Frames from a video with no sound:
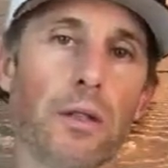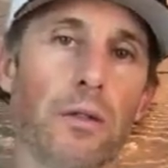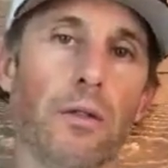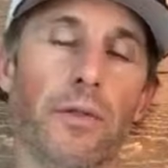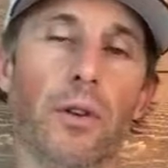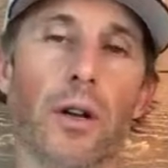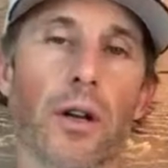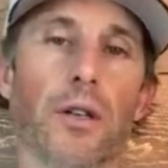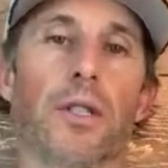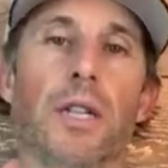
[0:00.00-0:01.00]
So if you can
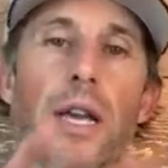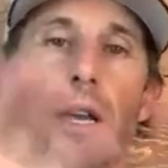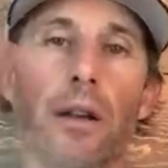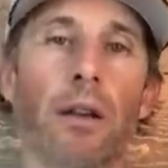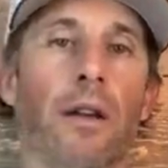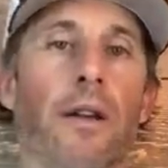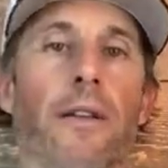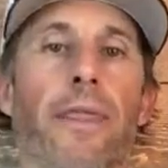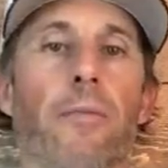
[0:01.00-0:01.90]
understand the